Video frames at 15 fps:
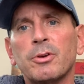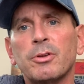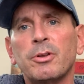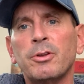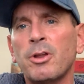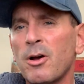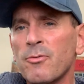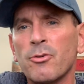
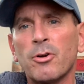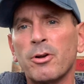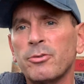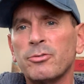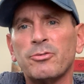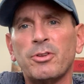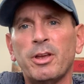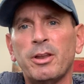never
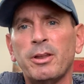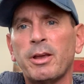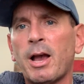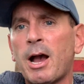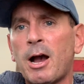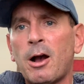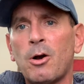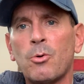understanding
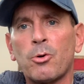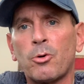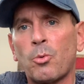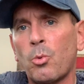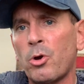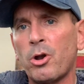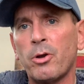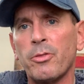how or
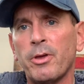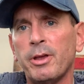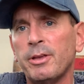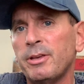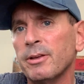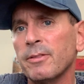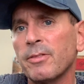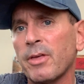where they
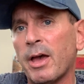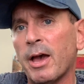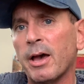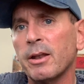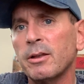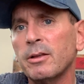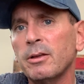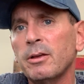get
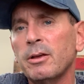that,